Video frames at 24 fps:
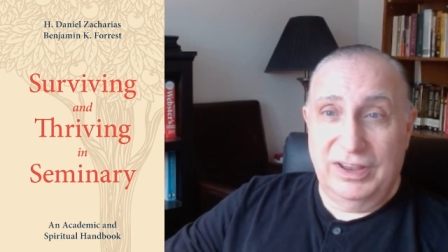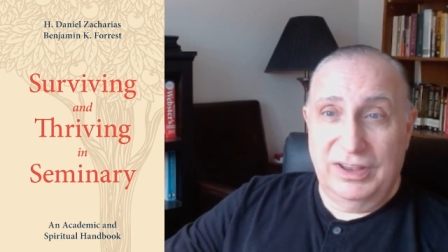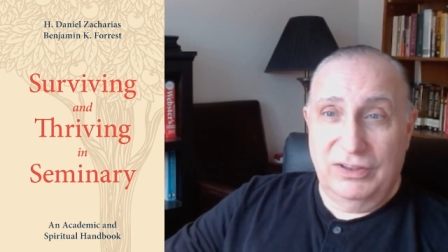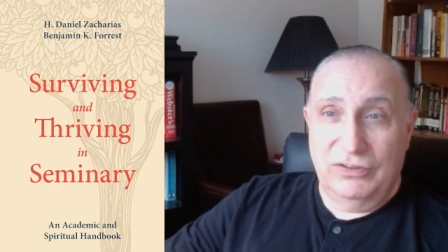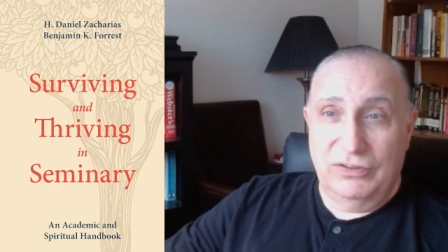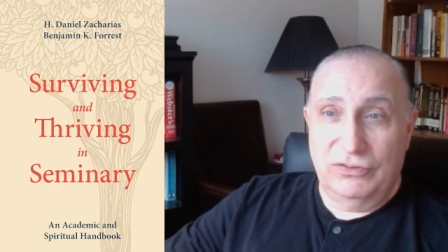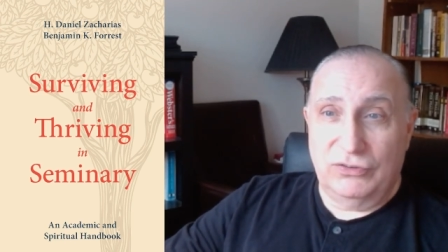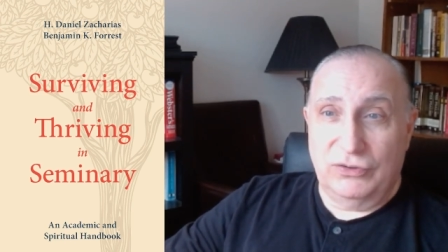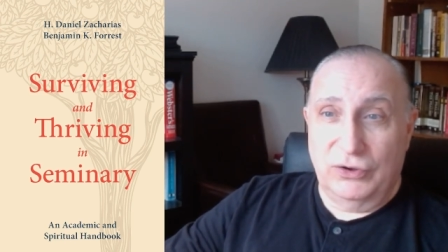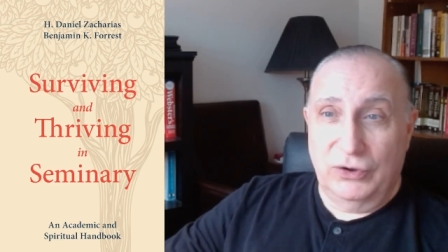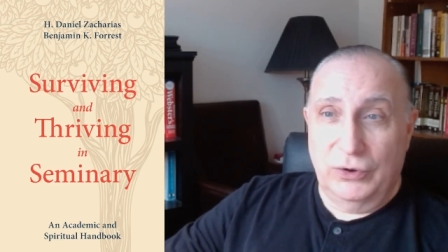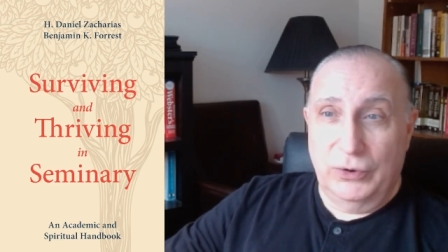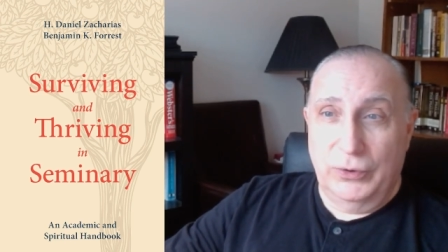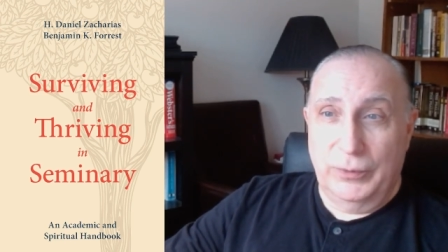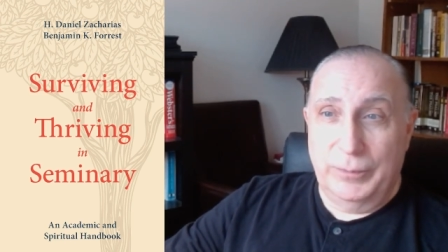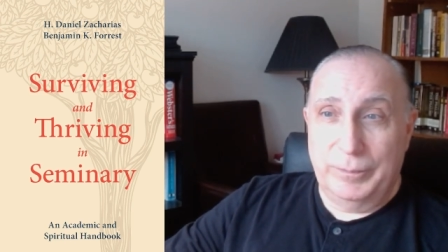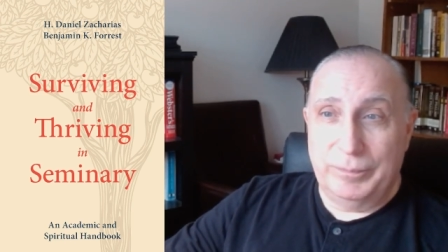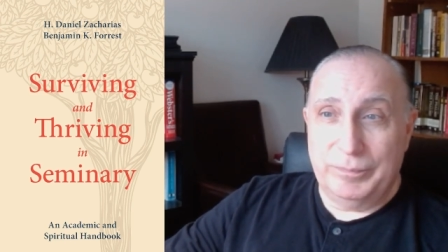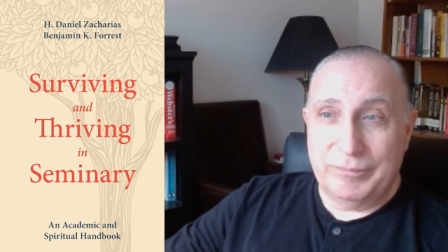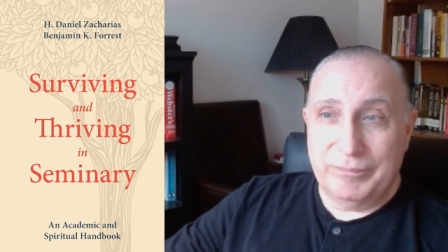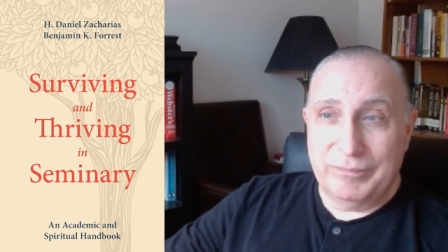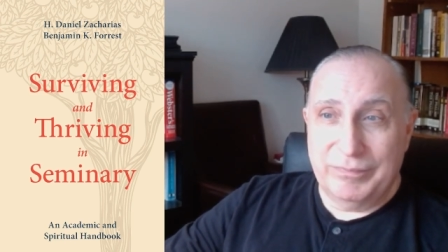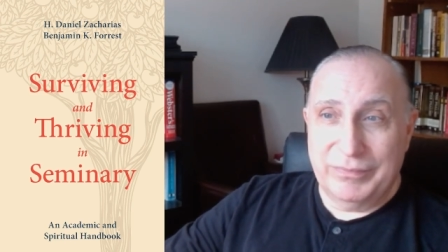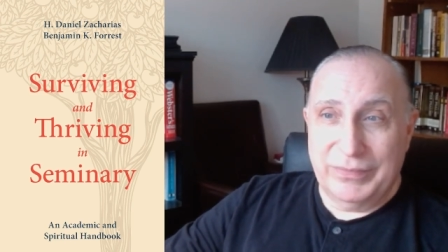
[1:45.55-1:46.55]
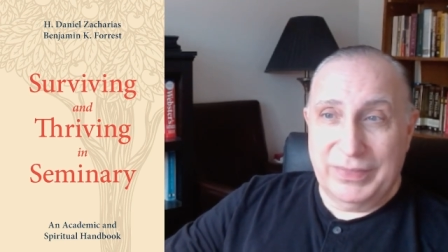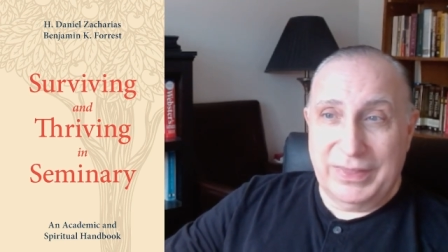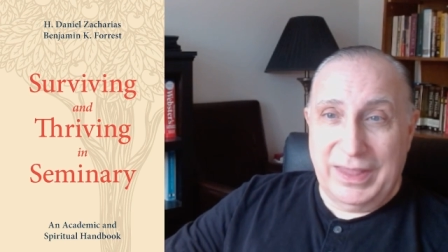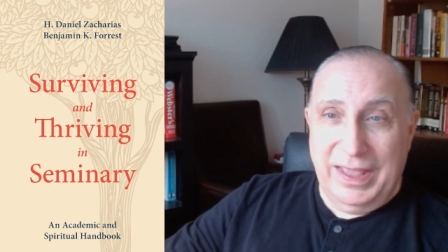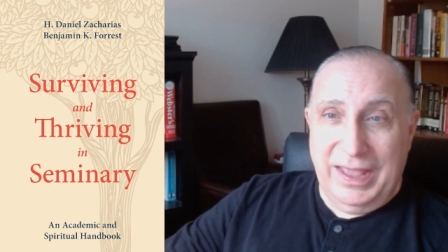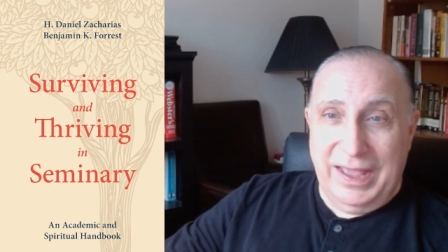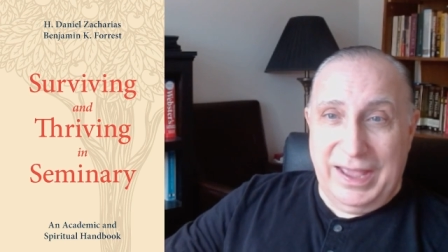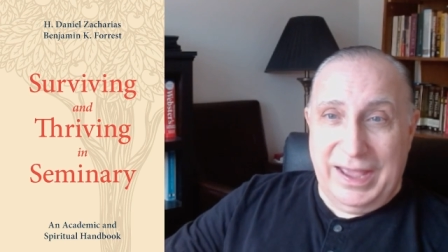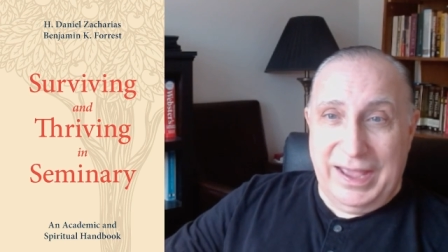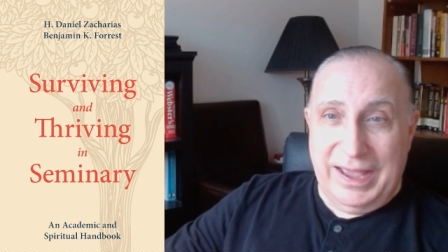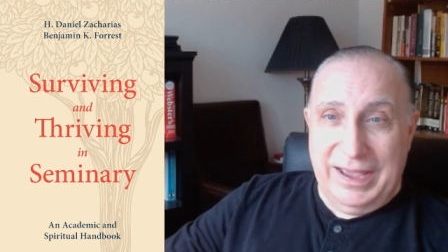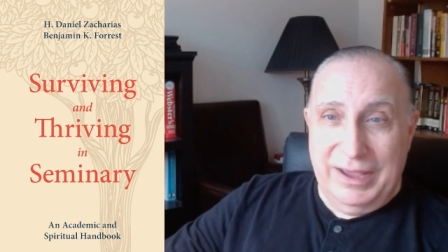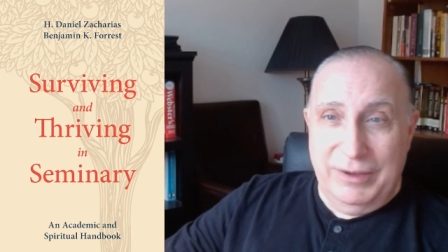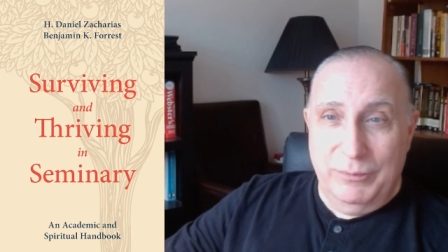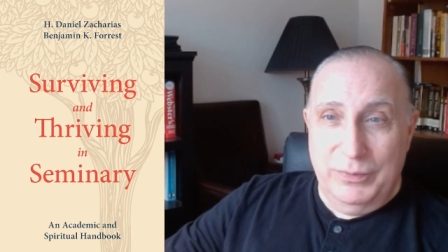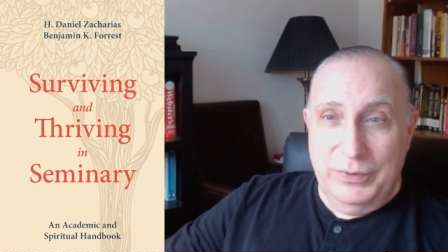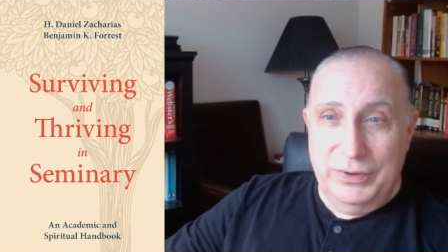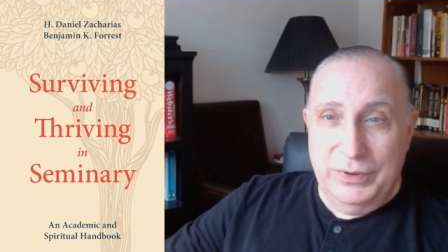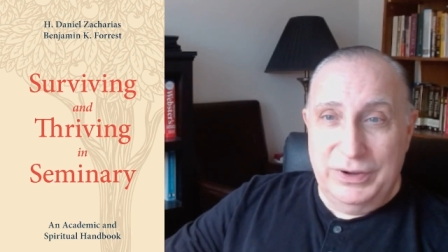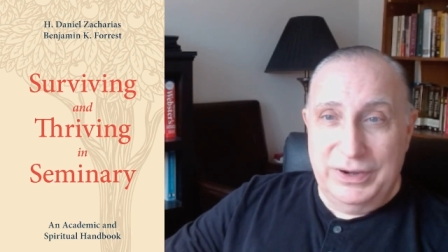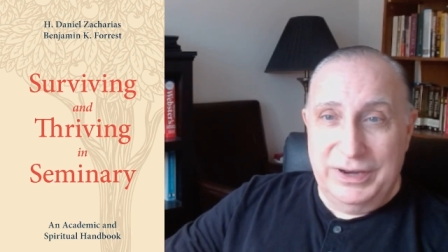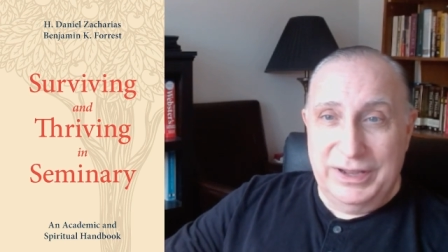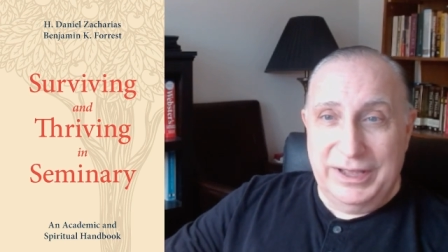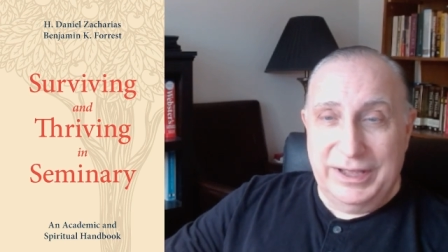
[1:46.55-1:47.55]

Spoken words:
So I would